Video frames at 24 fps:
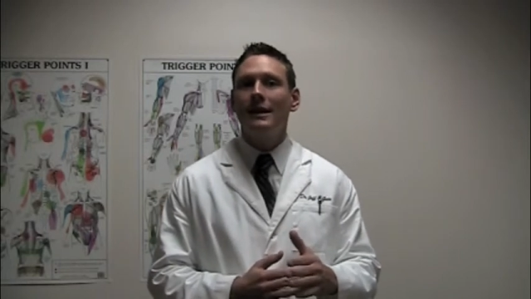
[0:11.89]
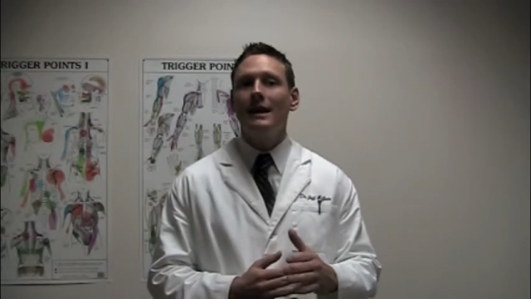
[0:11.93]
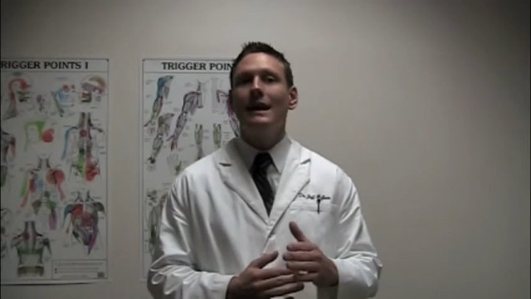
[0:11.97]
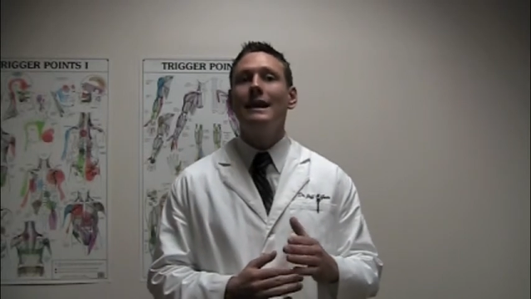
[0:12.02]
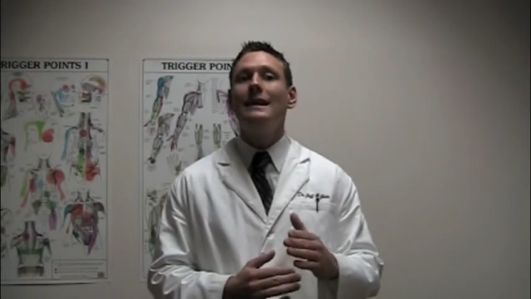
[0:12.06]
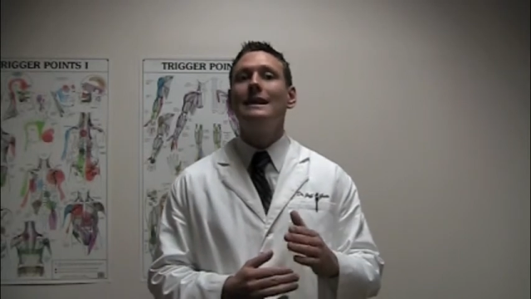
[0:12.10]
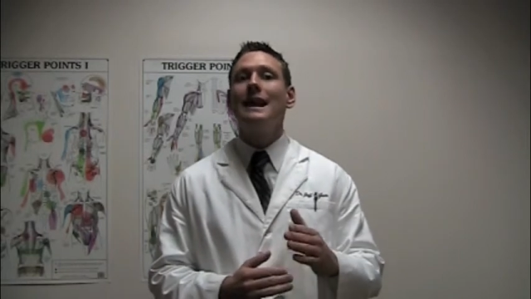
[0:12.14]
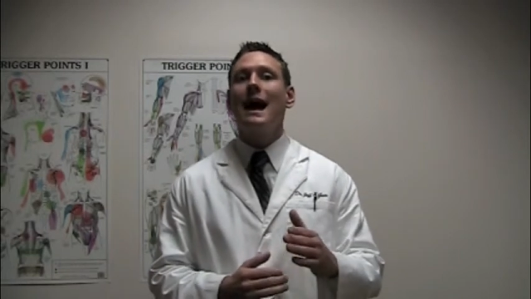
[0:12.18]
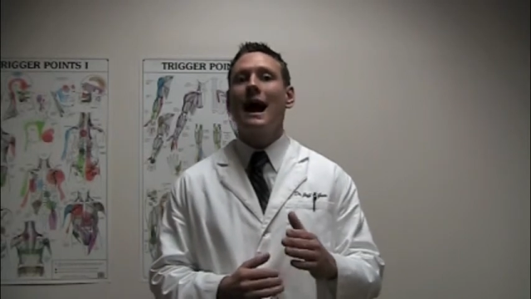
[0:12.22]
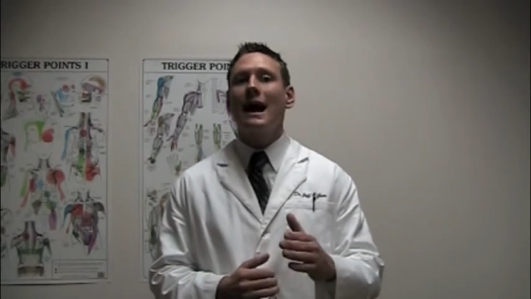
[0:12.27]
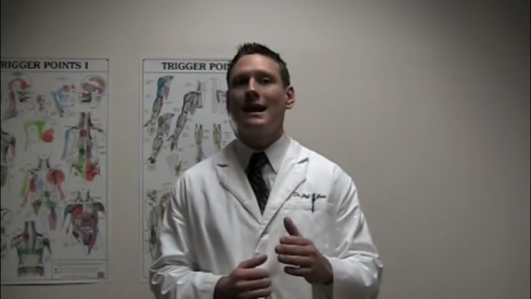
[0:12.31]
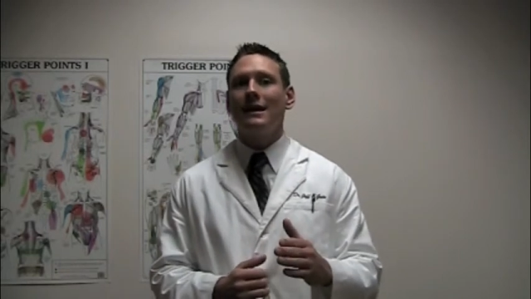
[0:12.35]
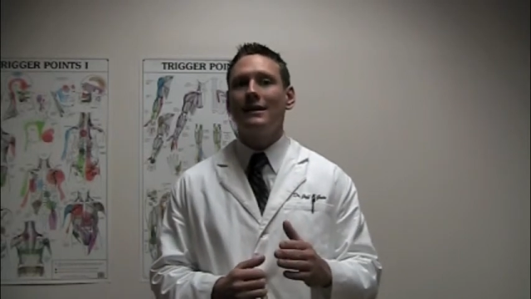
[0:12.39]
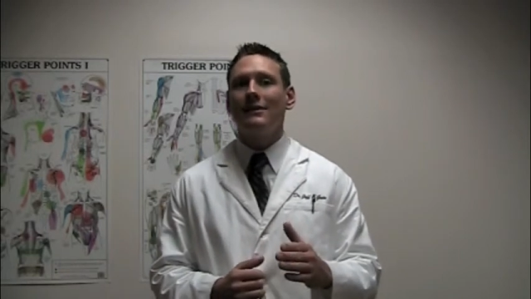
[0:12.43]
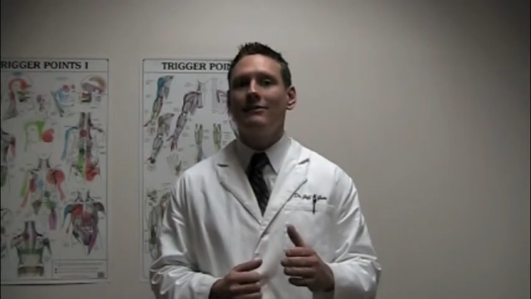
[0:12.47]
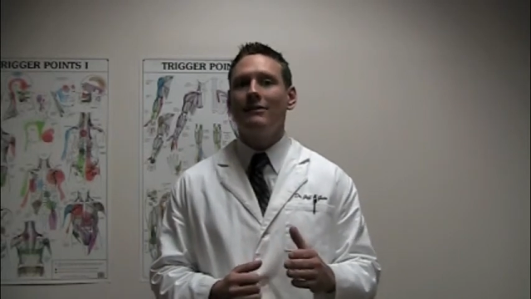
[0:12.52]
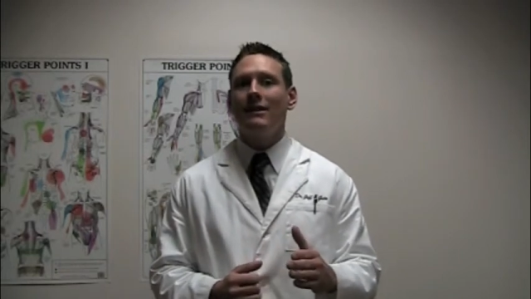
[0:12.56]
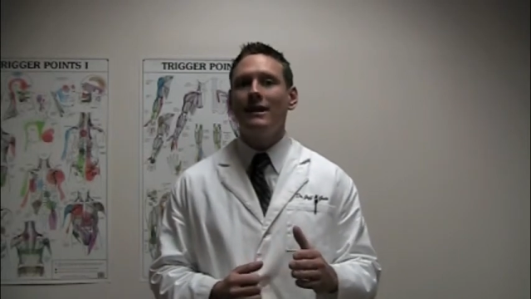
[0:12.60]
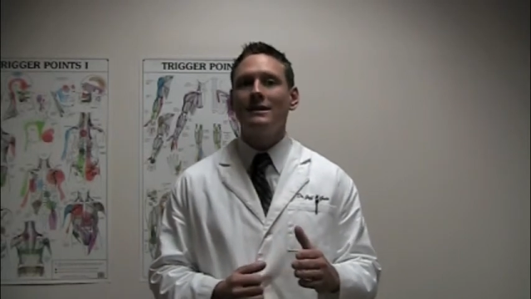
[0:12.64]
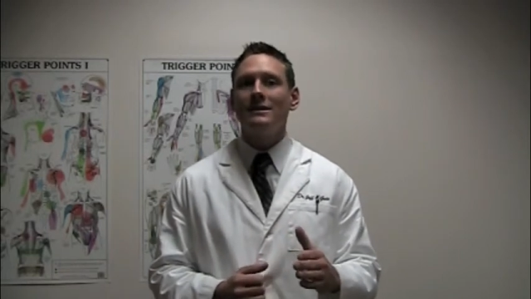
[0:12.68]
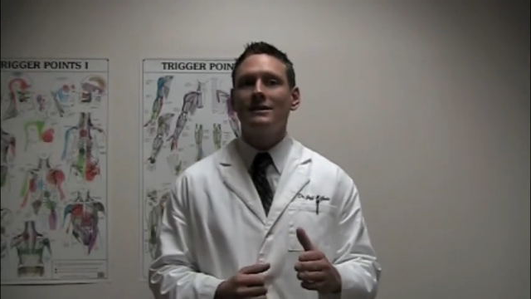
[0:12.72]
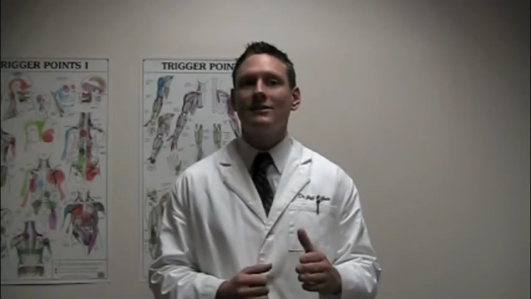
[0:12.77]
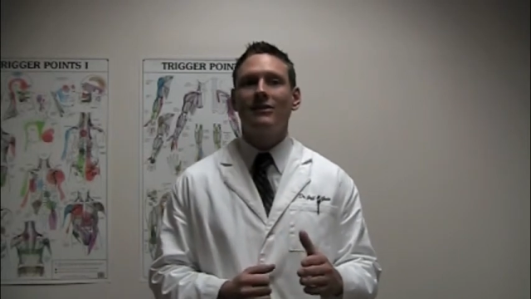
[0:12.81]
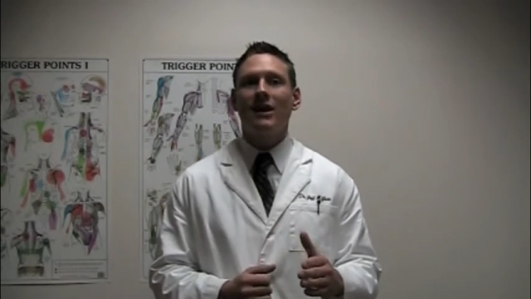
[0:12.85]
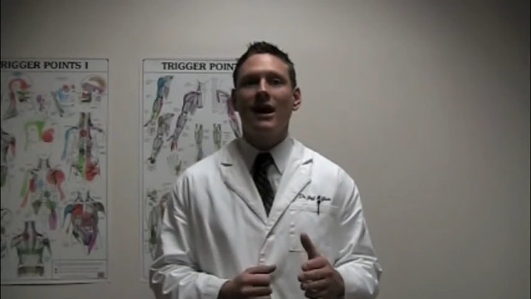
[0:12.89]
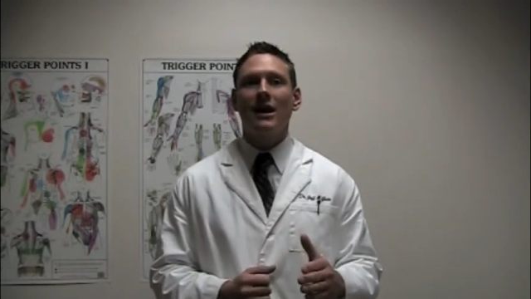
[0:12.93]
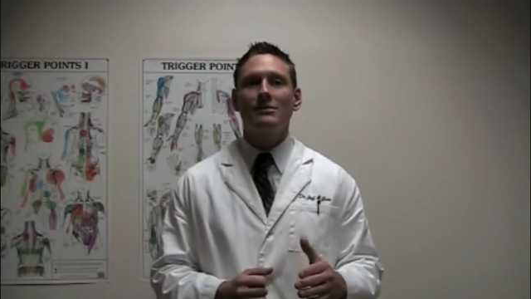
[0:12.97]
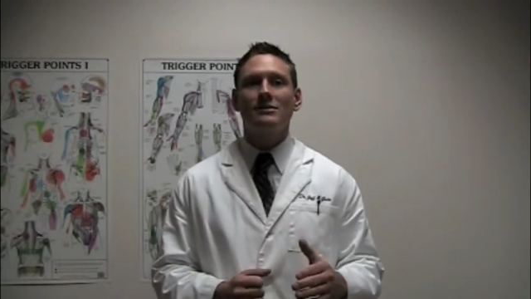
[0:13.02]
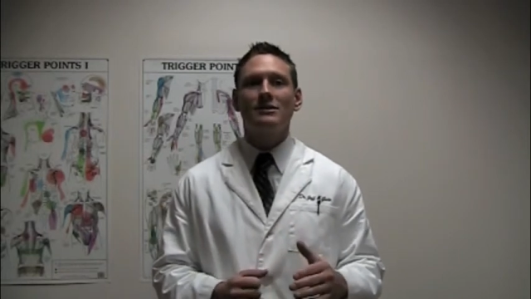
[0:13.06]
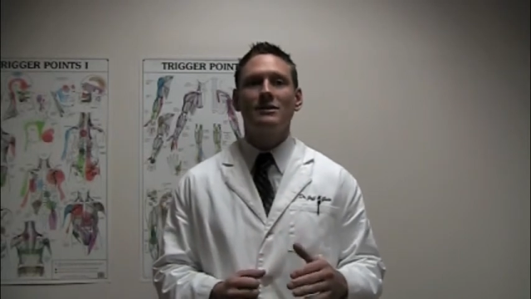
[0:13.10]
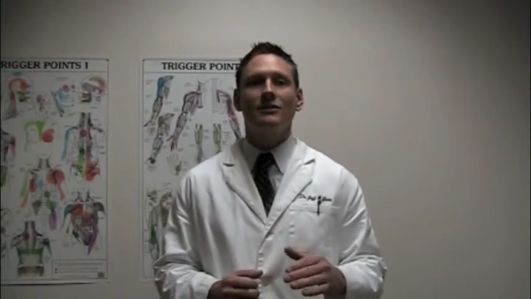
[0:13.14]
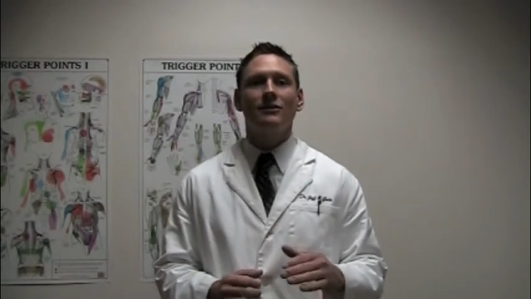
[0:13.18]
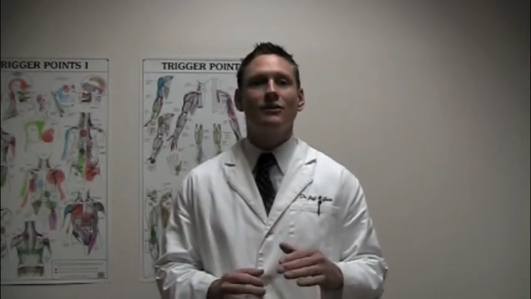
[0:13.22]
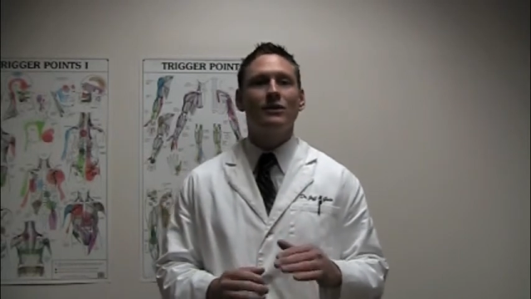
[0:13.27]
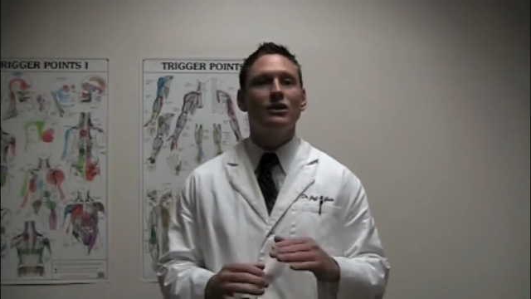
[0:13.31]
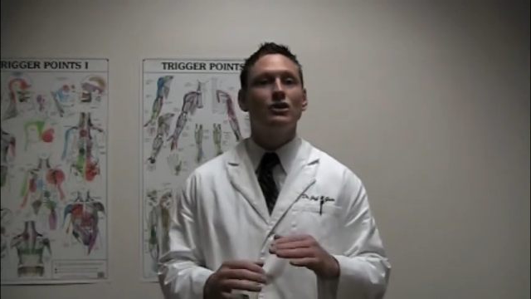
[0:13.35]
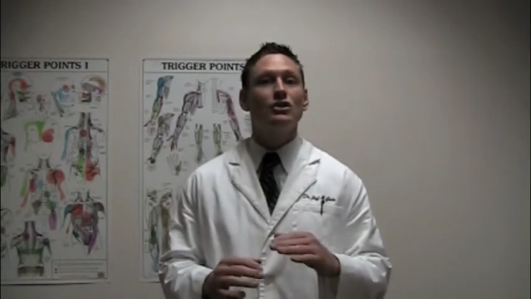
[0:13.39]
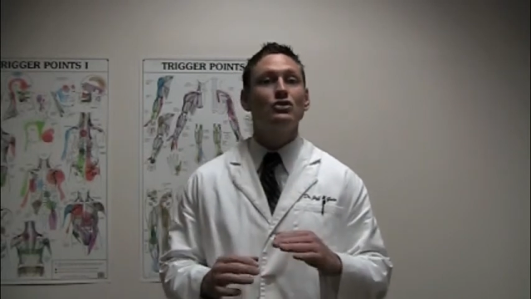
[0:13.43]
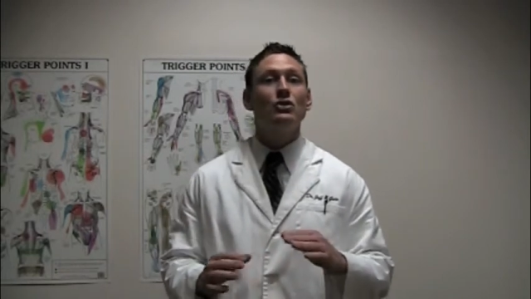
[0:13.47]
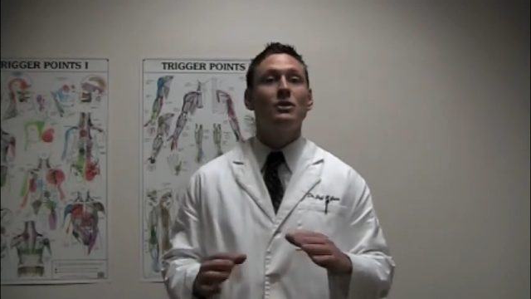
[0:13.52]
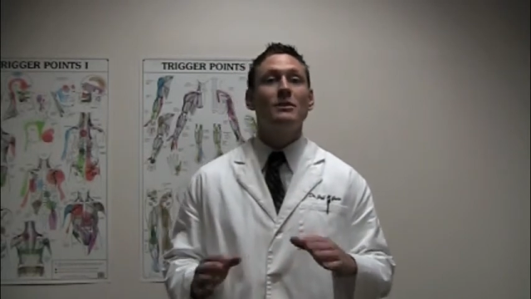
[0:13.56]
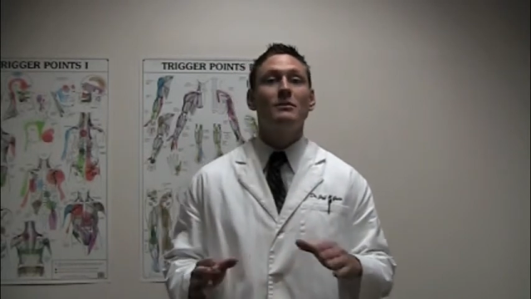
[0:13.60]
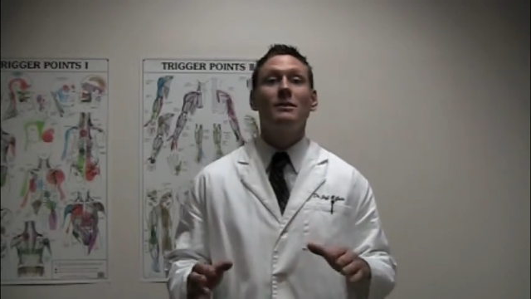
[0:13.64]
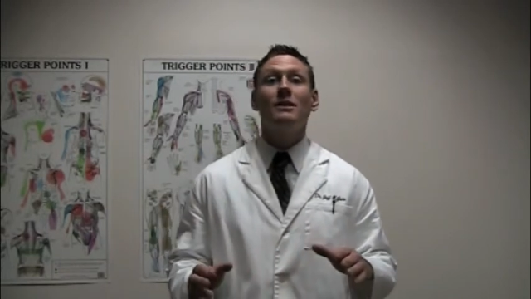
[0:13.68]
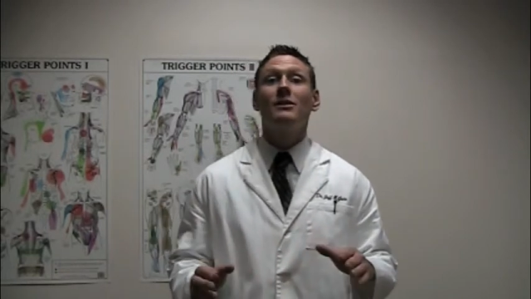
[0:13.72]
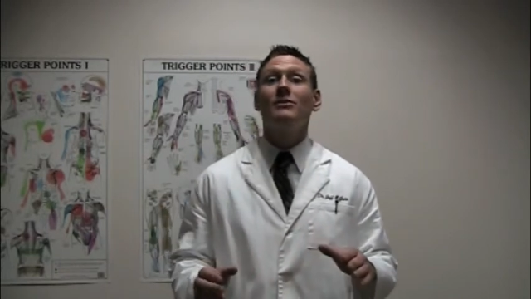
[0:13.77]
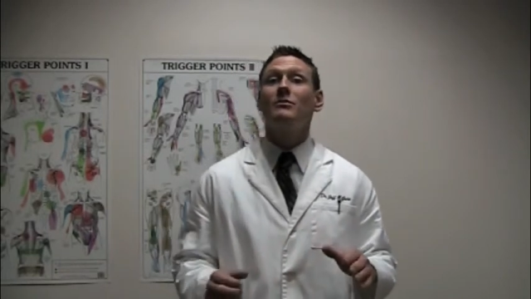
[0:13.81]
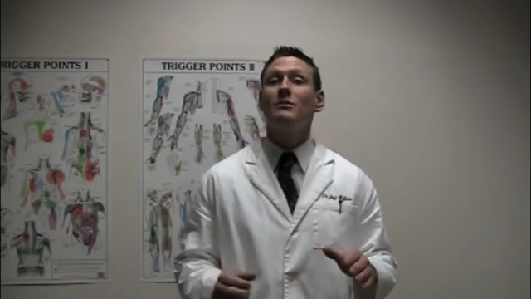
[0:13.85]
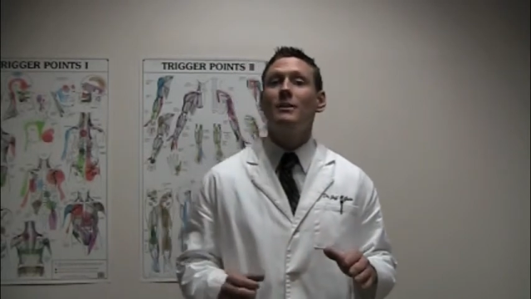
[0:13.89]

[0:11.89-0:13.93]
and non-invasive option for the treatment of